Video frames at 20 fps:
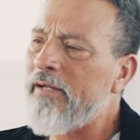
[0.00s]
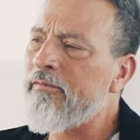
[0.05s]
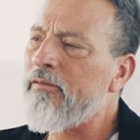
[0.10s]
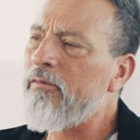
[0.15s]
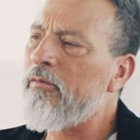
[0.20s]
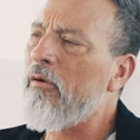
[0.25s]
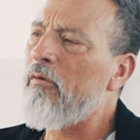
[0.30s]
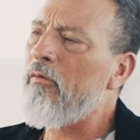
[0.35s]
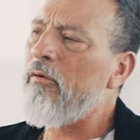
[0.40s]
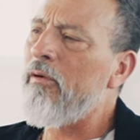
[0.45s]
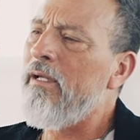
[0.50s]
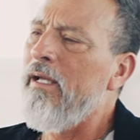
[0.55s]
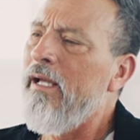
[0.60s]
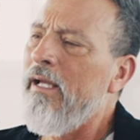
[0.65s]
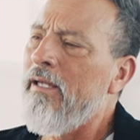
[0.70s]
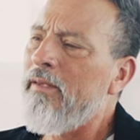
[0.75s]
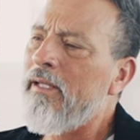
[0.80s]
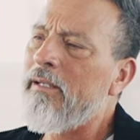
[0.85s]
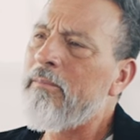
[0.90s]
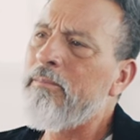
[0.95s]
everywhere we
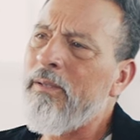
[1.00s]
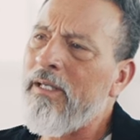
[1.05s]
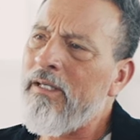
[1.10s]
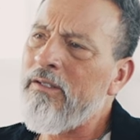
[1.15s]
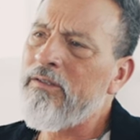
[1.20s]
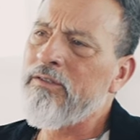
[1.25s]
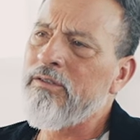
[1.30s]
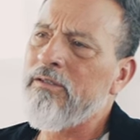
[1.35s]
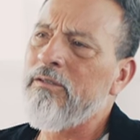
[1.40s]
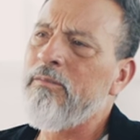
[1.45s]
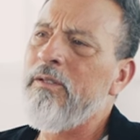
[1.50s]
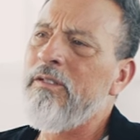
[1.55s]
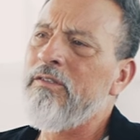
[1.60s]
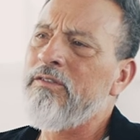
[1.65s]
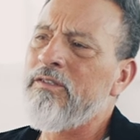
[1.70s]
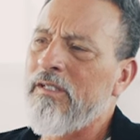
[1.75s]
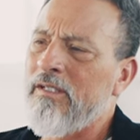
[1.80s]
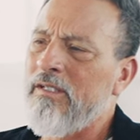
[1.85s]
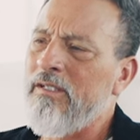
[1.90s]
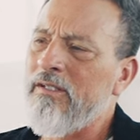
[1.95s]
think peace should be
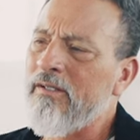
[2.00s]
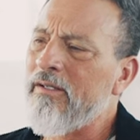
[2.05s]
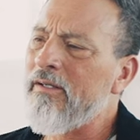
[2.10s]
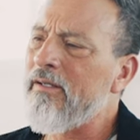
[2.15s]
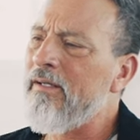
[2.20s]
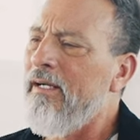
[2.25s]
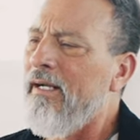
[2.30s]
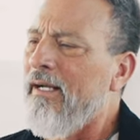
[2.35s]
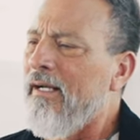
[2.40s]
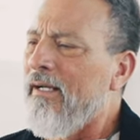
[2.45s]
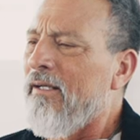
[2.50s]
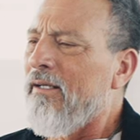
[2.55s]
secure,